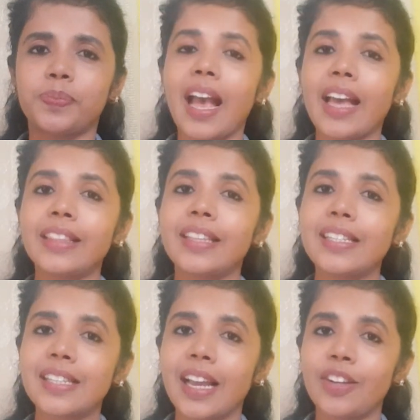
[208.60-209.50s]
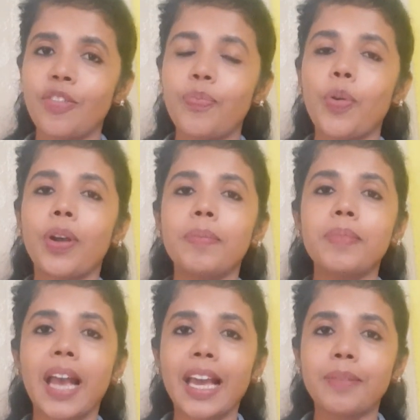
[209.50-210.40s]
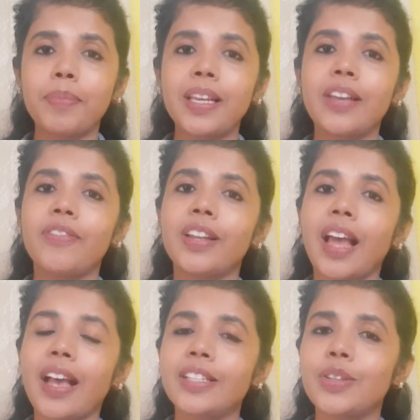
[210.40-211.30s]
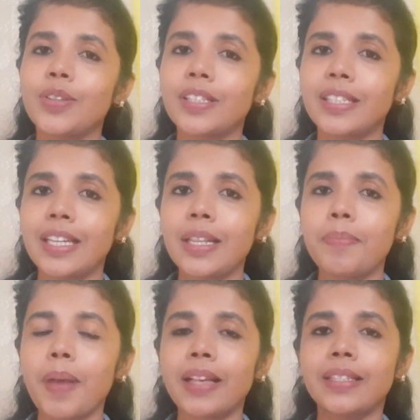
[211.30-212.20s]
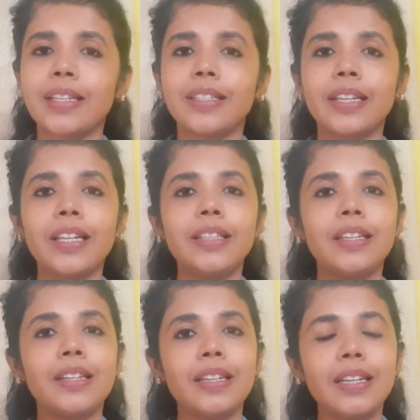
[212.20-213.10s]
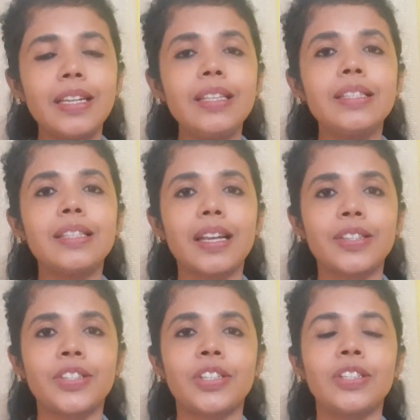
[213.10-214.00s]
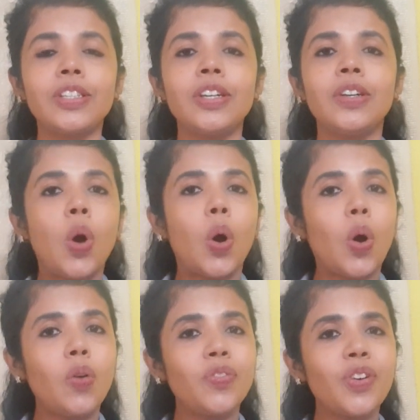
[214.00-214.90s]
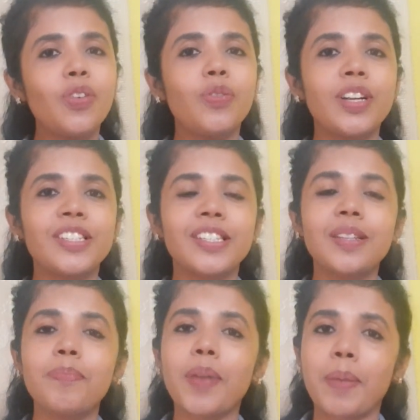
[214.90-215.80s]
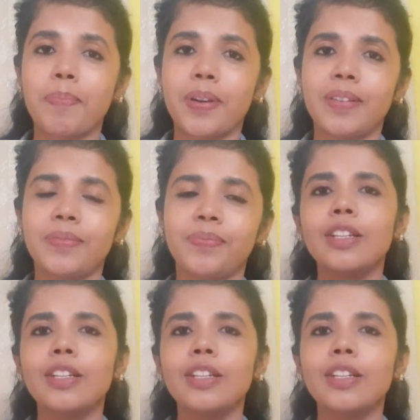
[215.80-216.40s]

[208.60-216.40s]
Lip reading: And this kind of poem can be given as your scene passage in the reading section of your question paper.